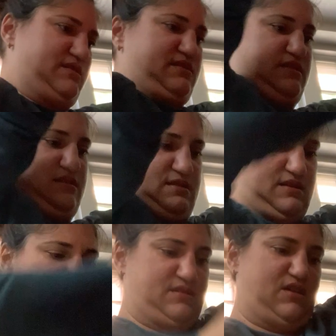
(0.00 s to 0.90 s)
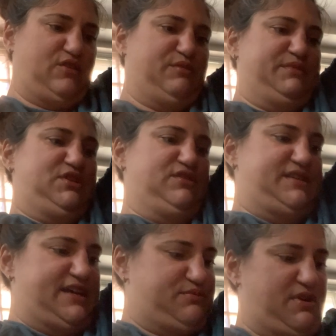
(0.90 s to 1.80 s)
Uh, oh, the material
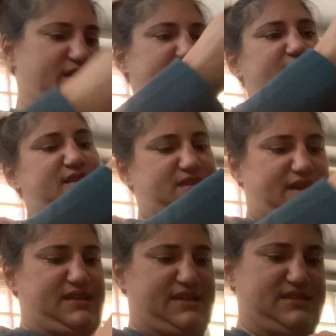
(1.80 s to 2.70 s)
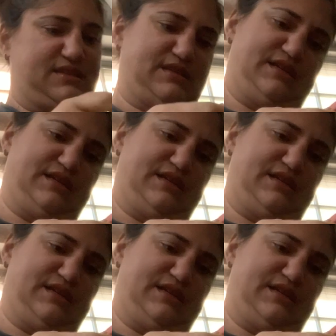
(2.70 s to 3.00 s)
tag's probably on the inside, yes.